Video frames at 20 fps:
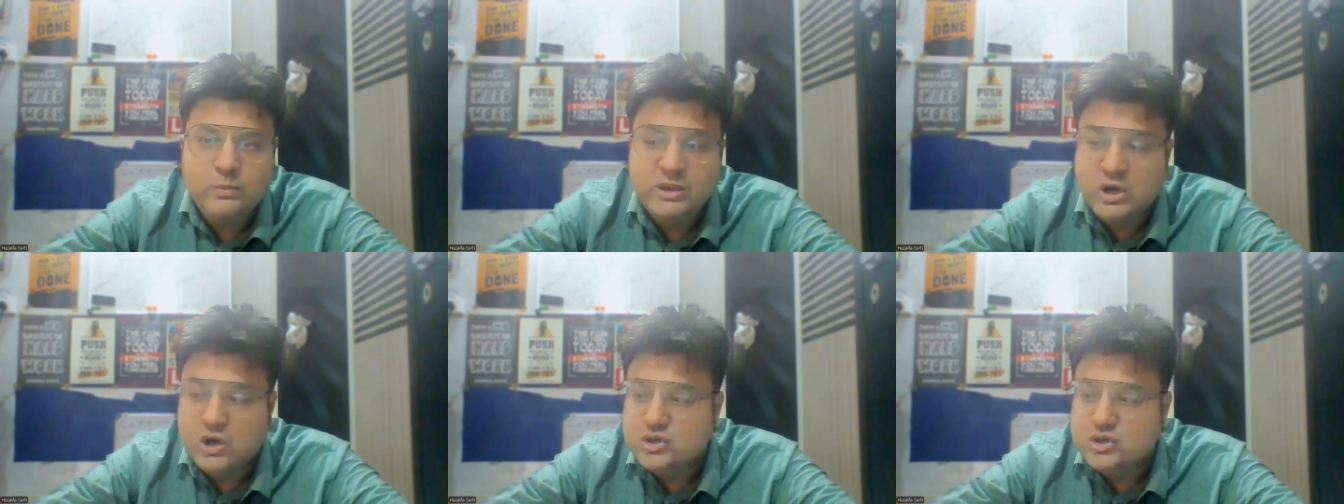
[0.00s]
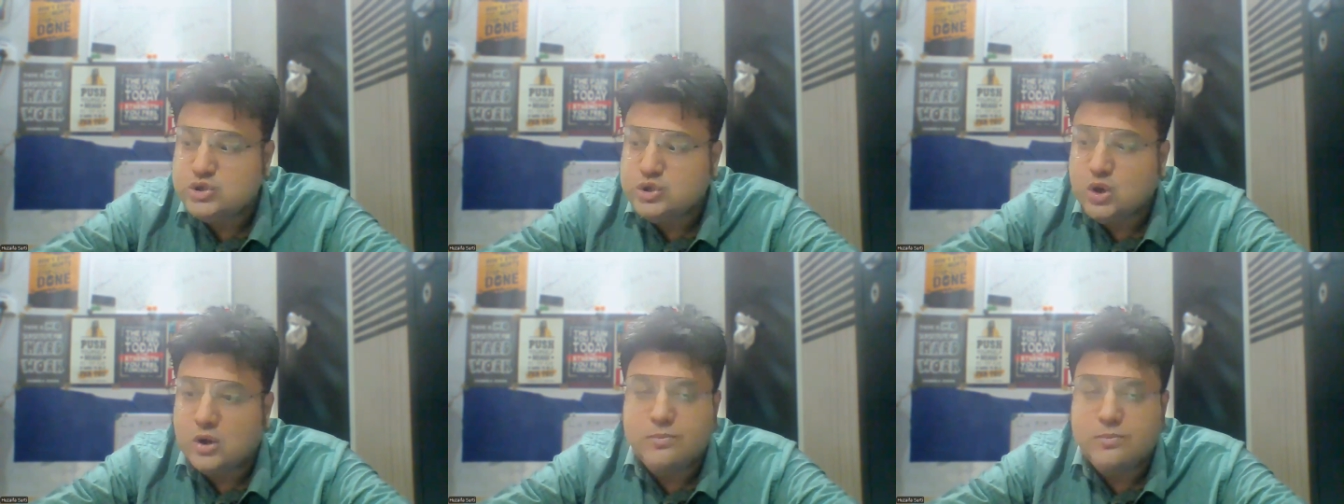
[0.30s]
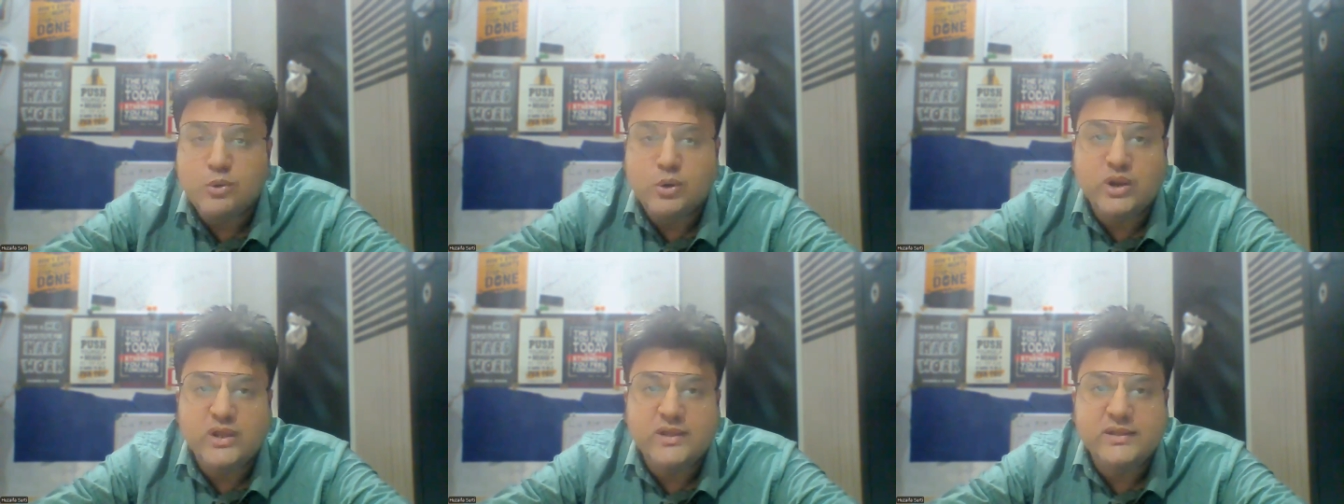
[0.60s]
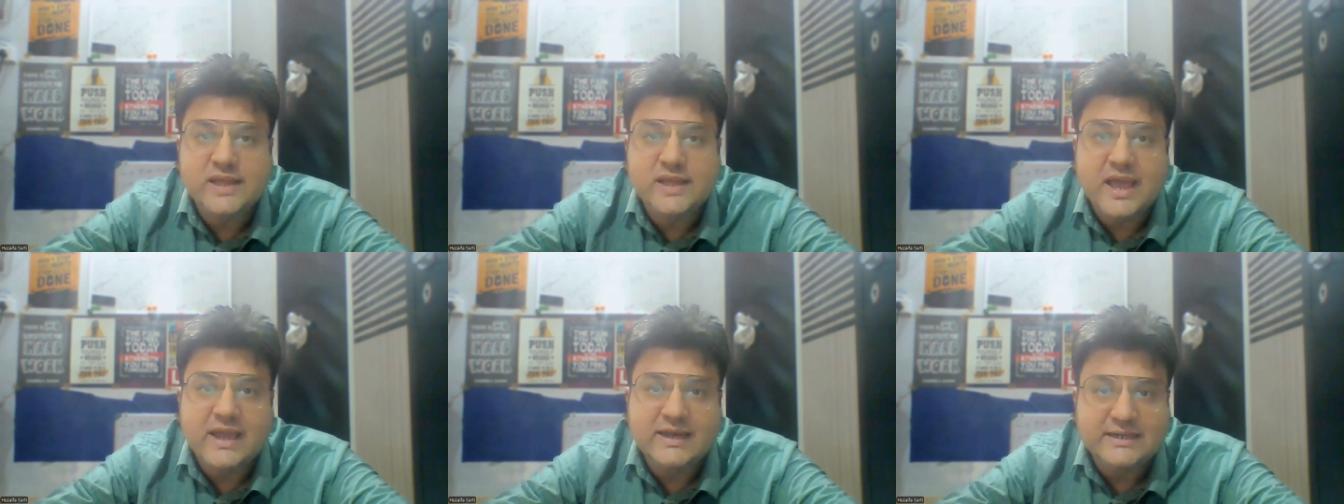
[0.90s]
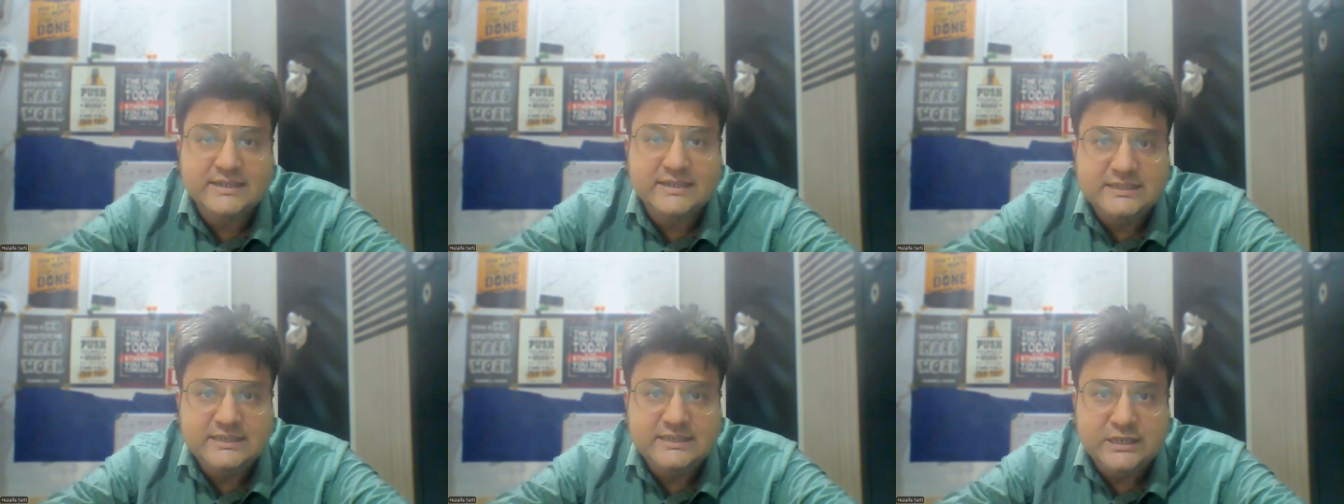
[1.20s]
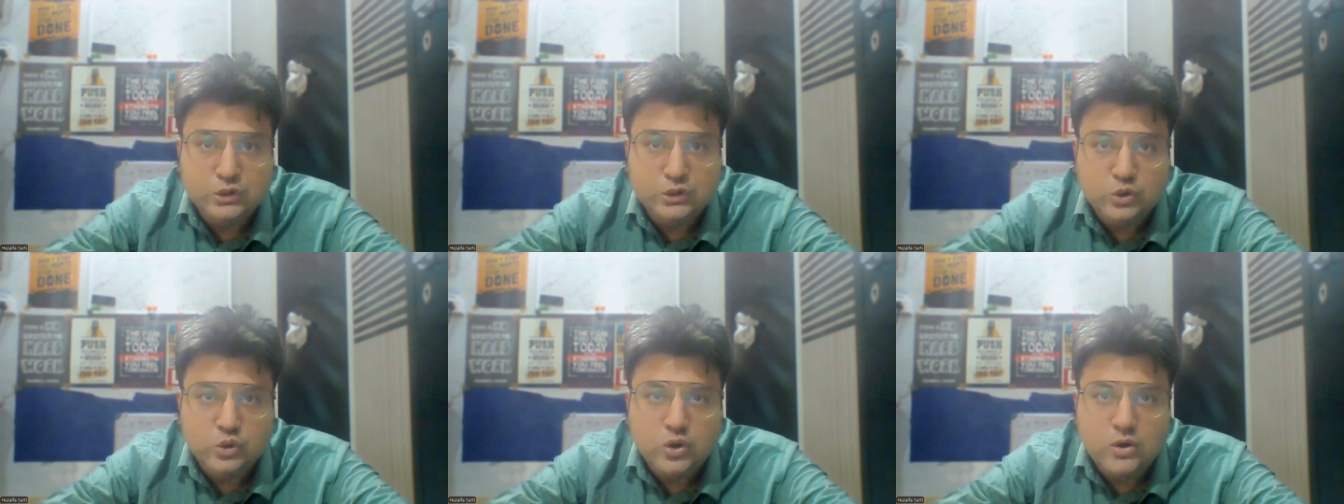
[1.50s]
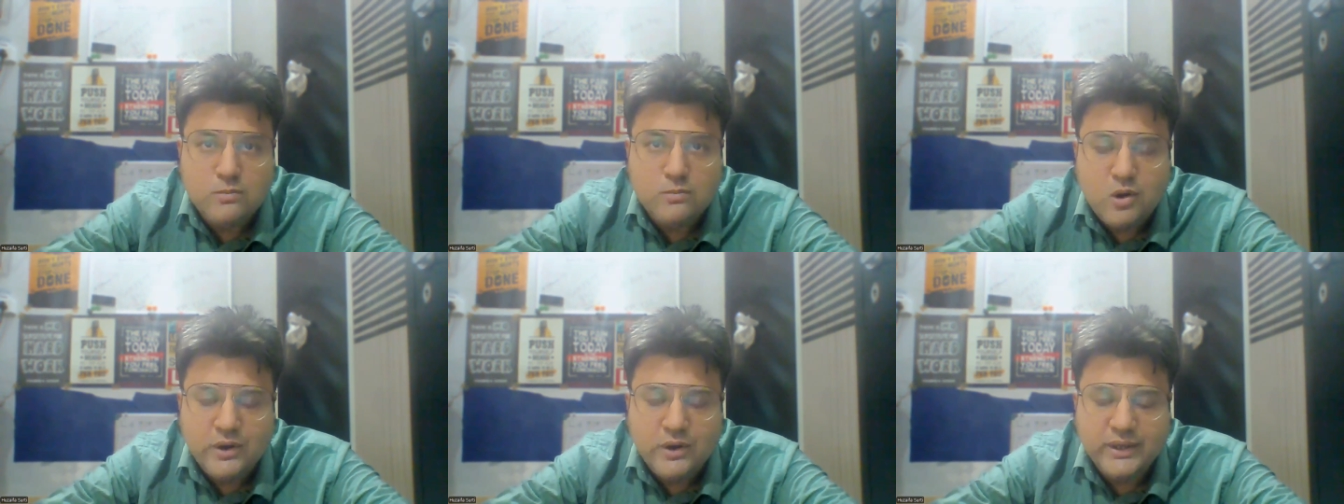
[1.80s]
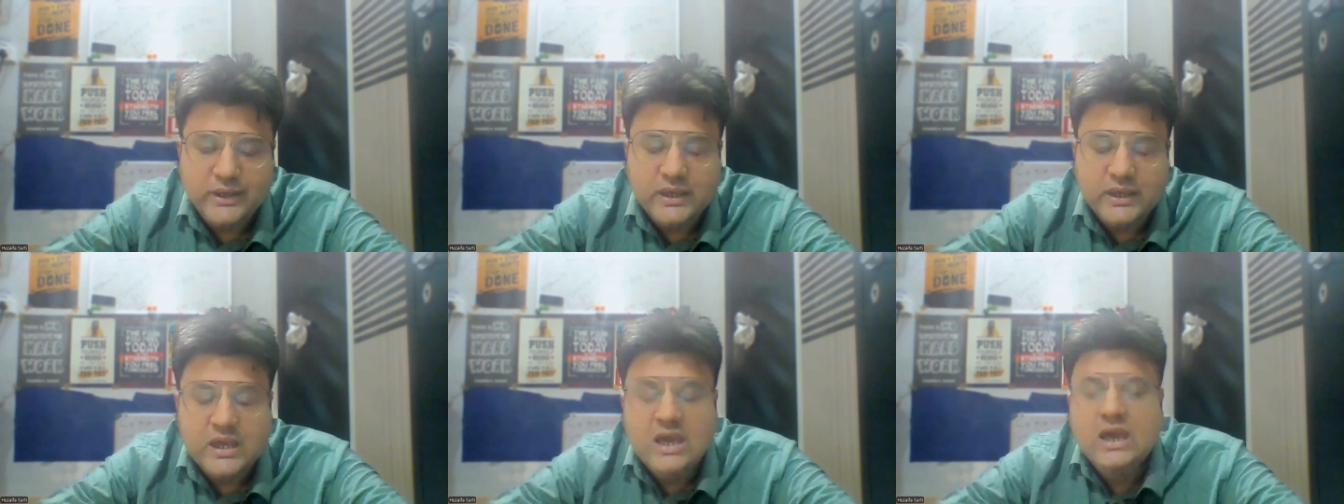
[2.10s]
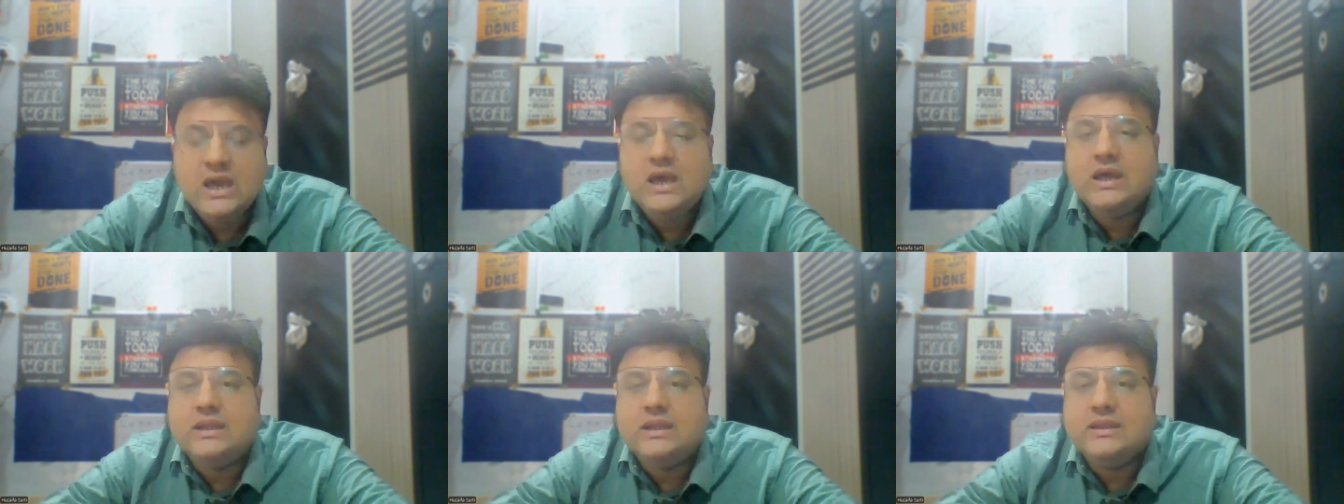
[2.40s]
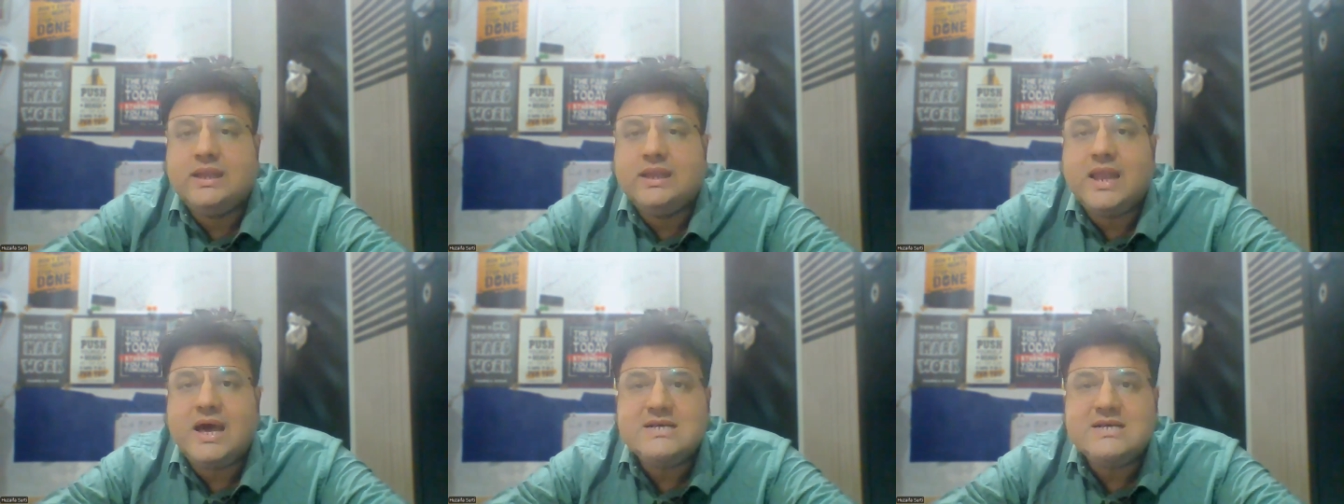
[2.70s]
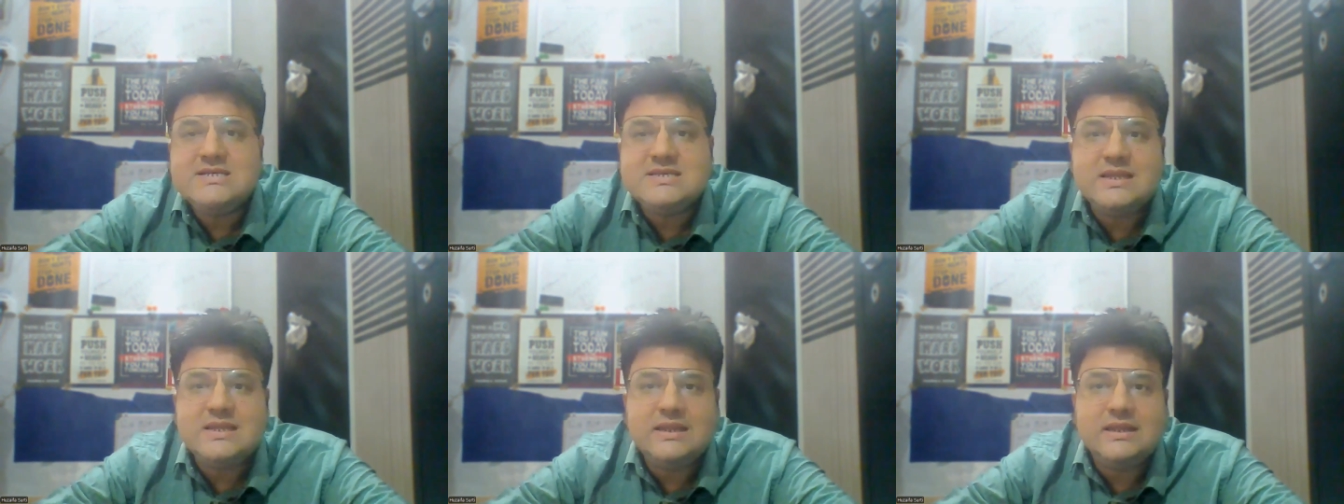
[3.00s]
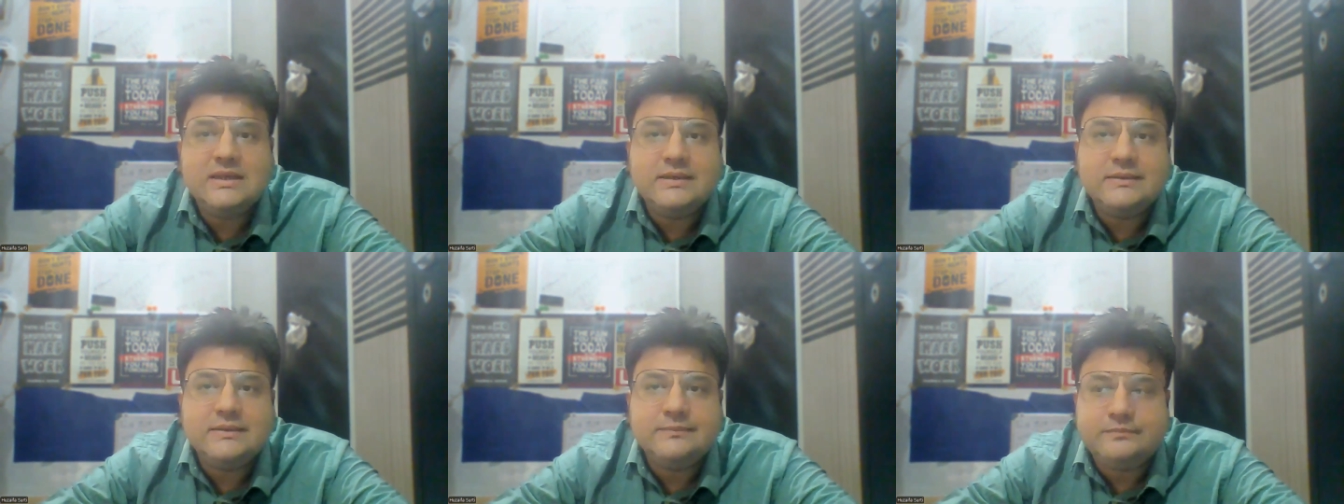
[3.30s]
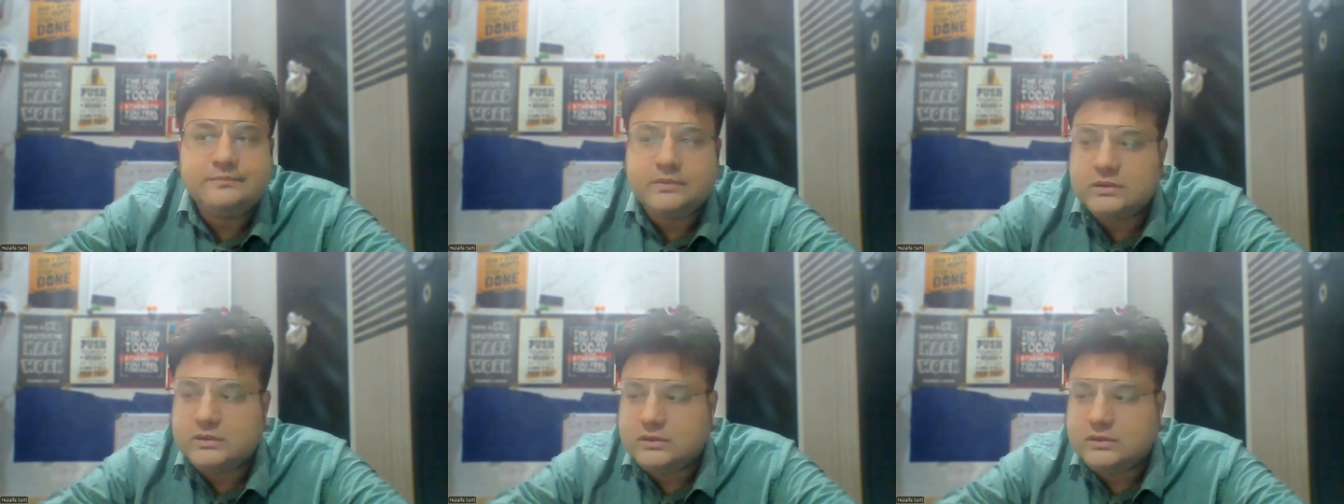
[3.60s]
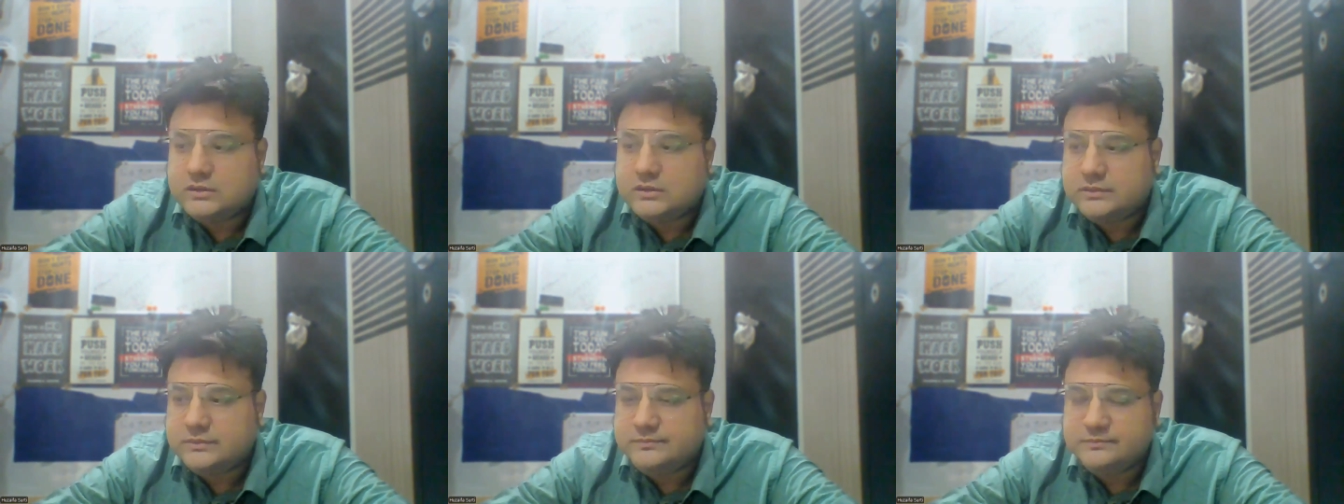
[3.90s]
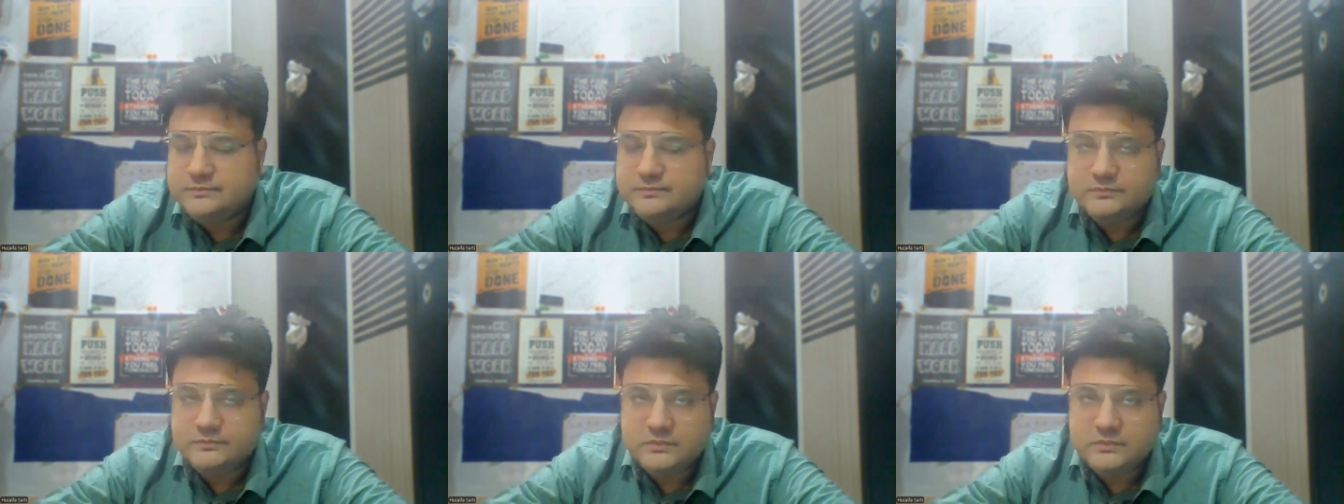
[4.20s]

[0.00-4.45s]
because you are putting the energy into your body the last and the uh,